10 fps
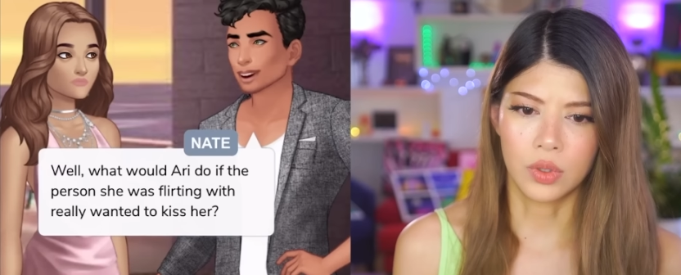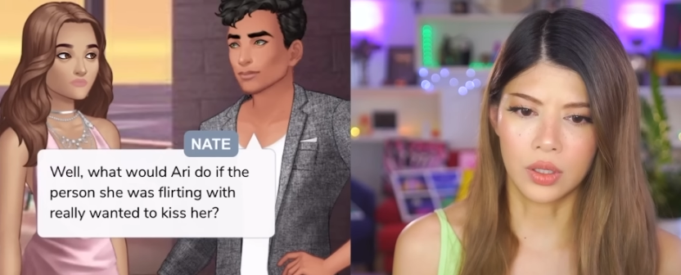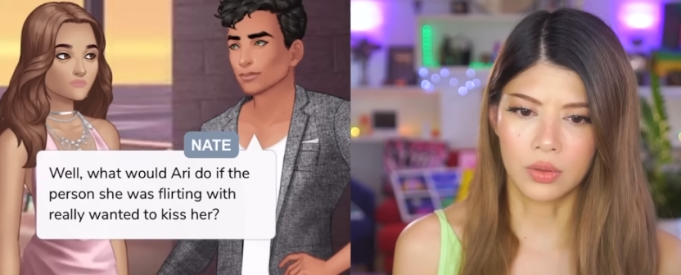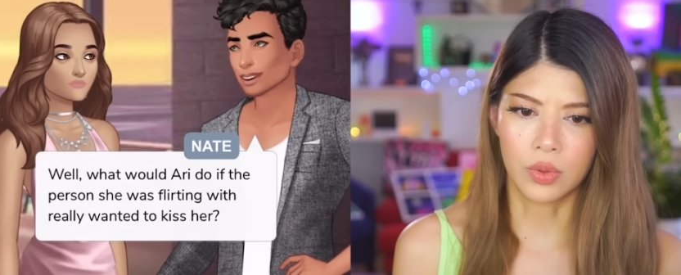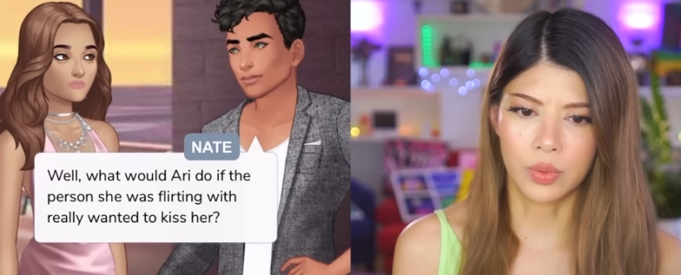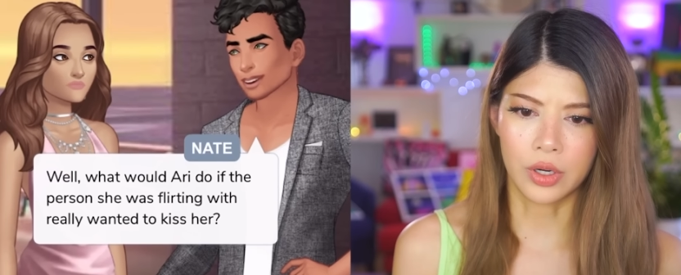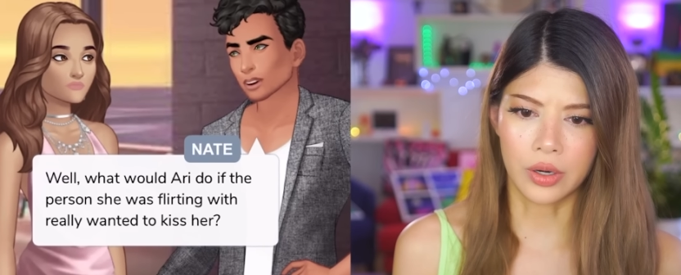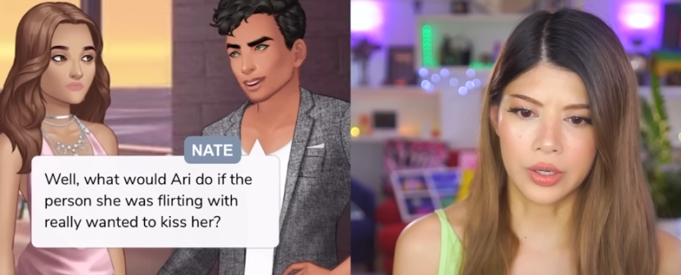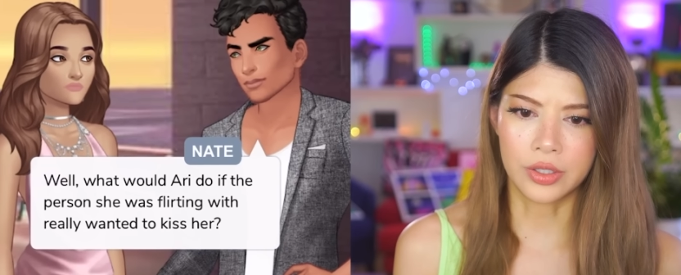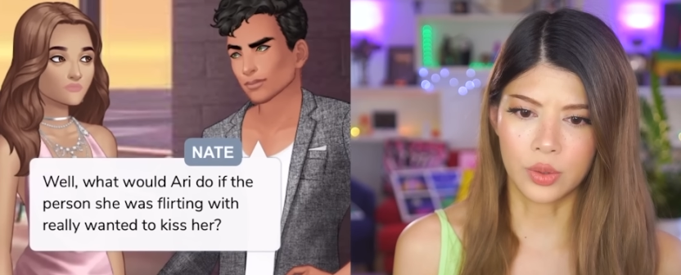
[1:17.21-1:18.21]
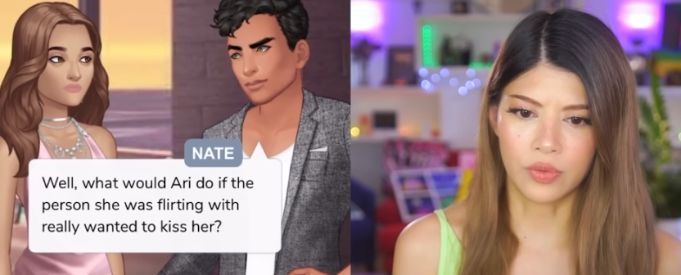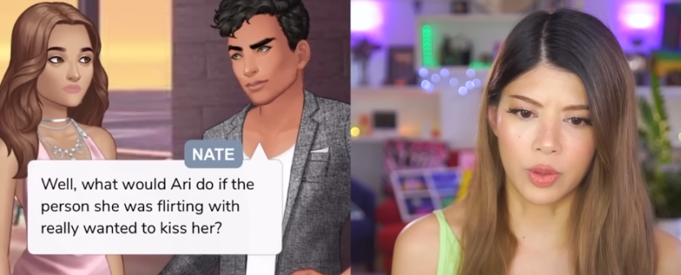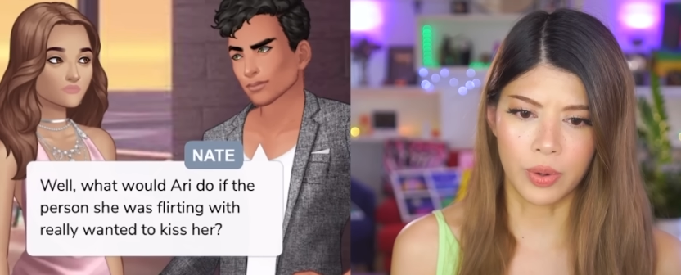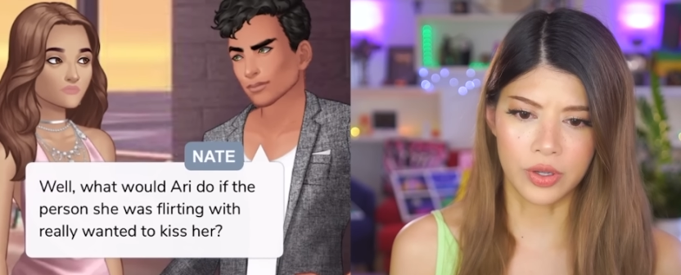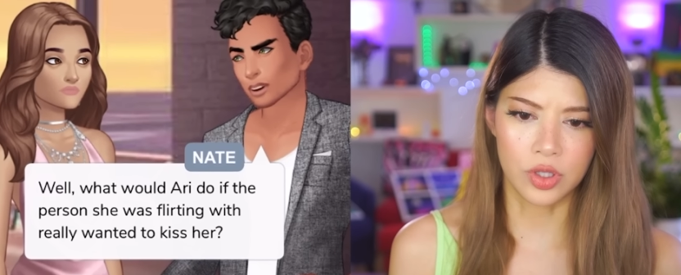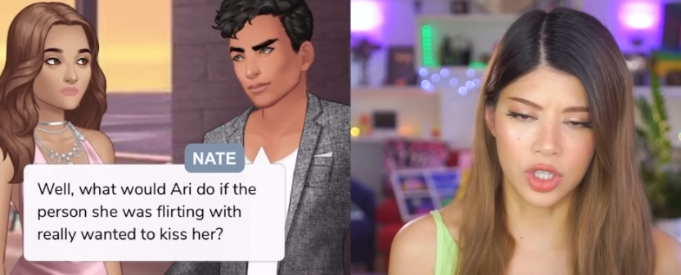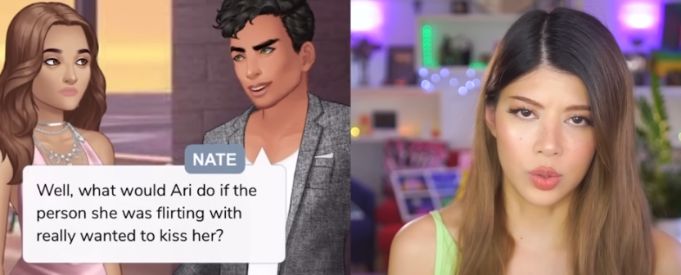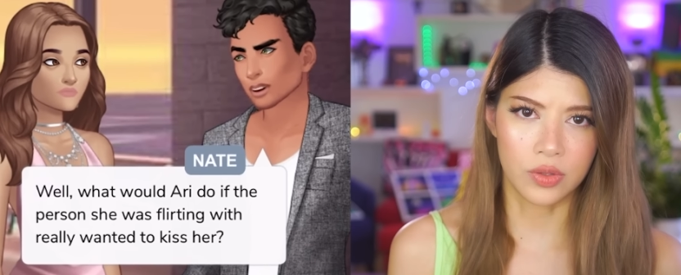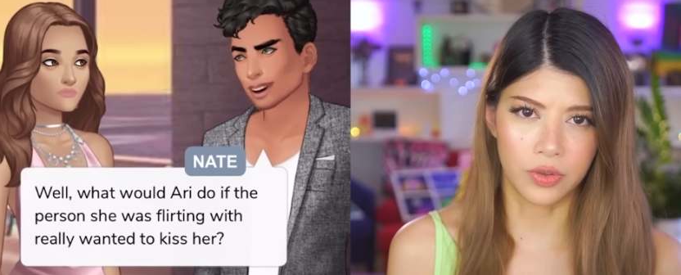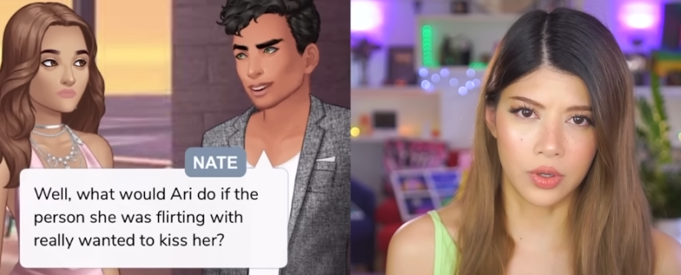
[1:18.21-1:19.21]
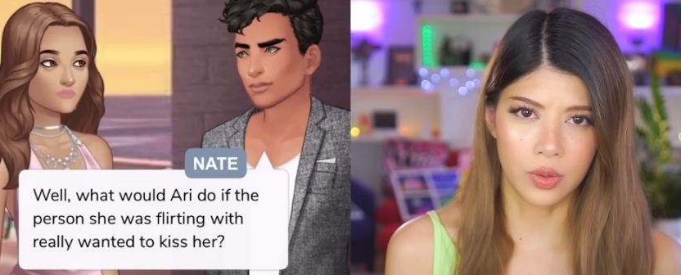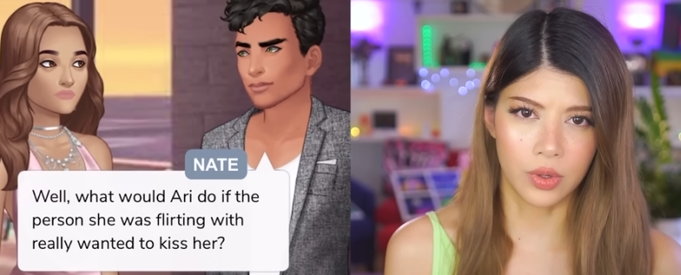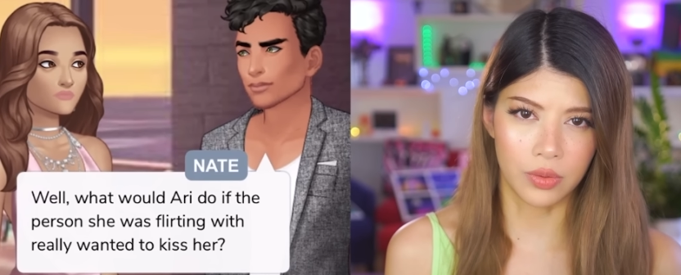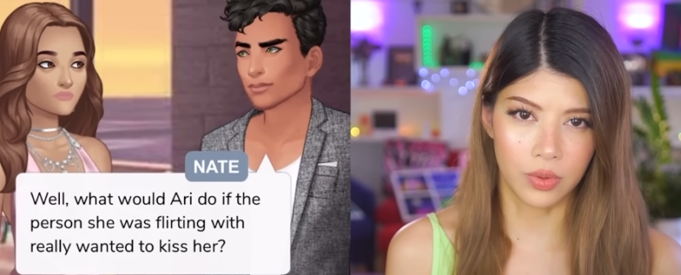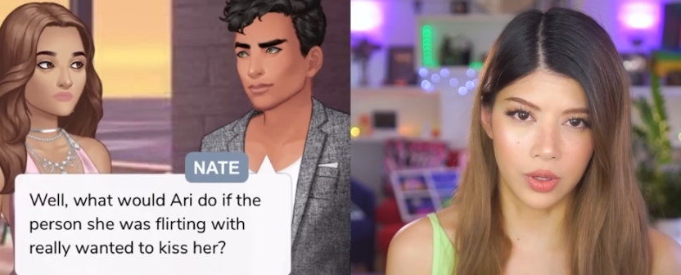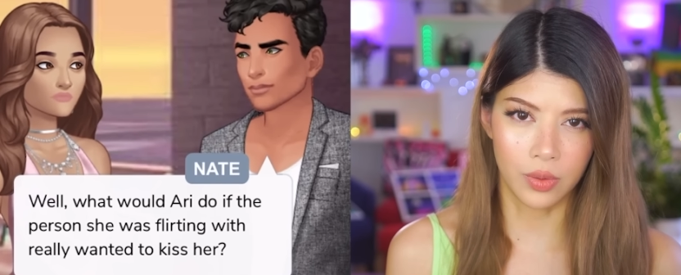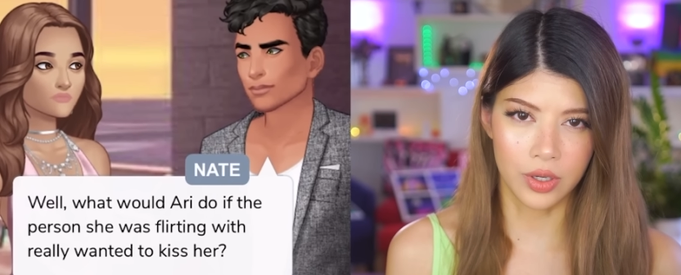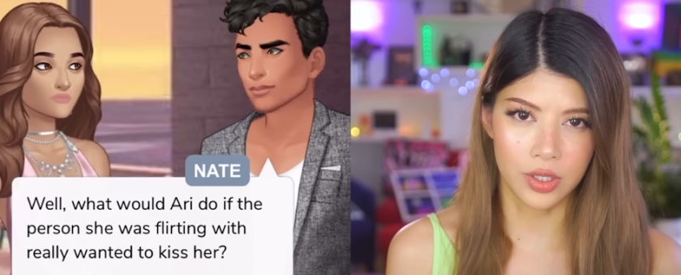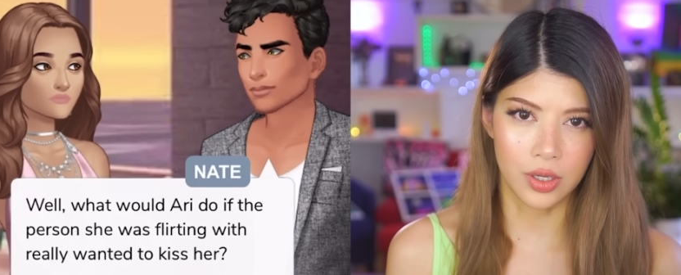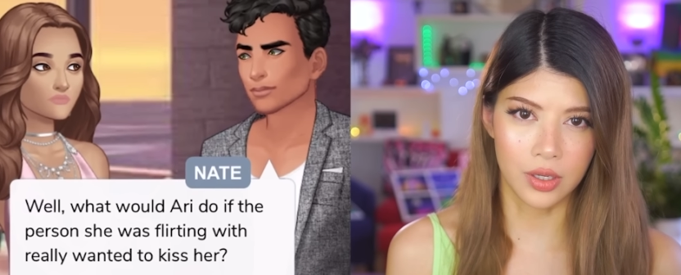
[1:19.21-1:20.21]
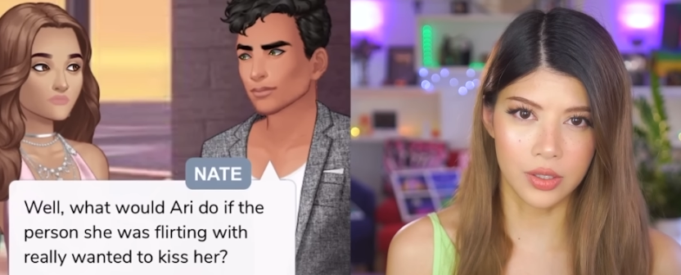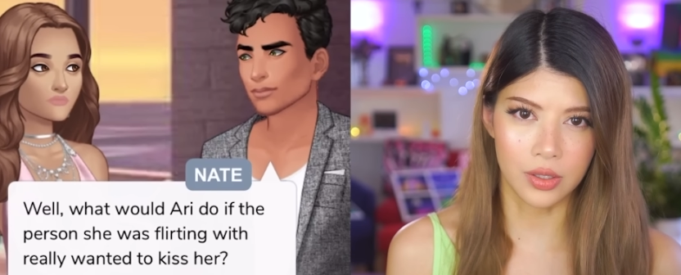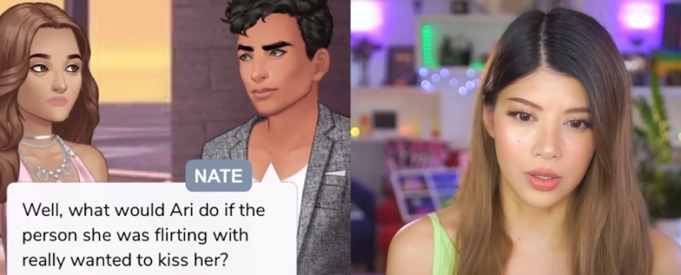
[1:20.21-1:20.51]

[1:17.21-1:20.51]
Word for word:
Speaker 1: Well, what would Ari do if the person she was flirting with really wanted to kiss